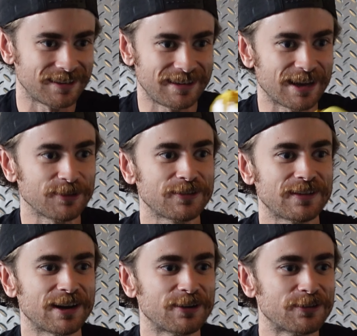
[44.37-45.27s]

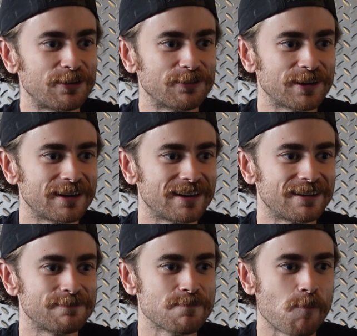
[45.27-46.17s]
downstairs over
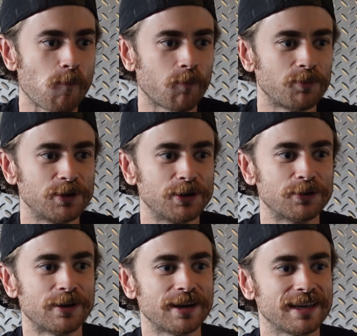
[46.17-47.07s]
at
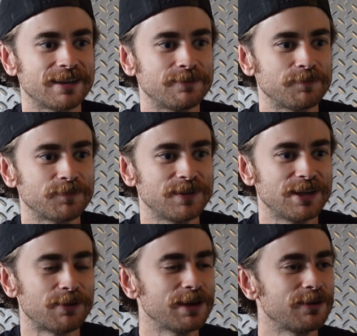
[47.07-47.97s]
Rogue Running. And, you
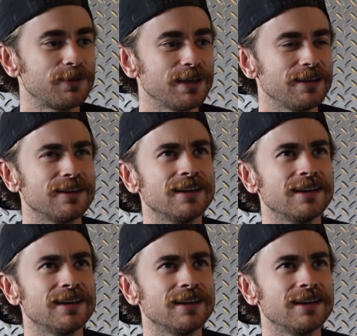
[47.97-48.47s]
know, we